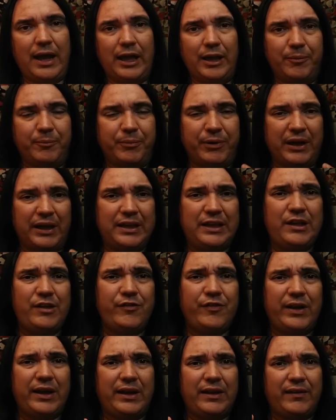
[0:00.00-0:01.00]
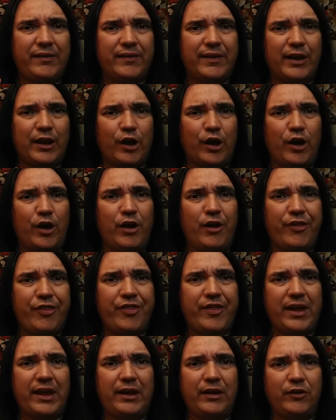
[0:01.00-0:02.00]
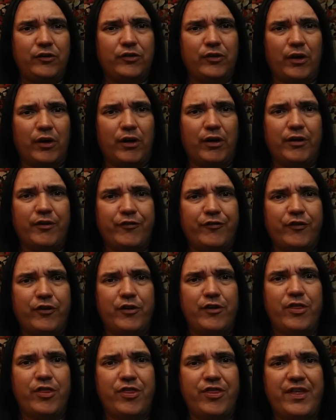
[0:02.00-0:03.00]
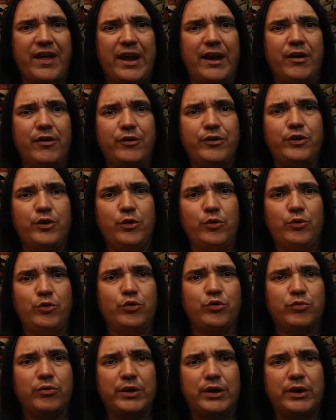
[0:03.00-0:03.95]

and believing that all things are for their use,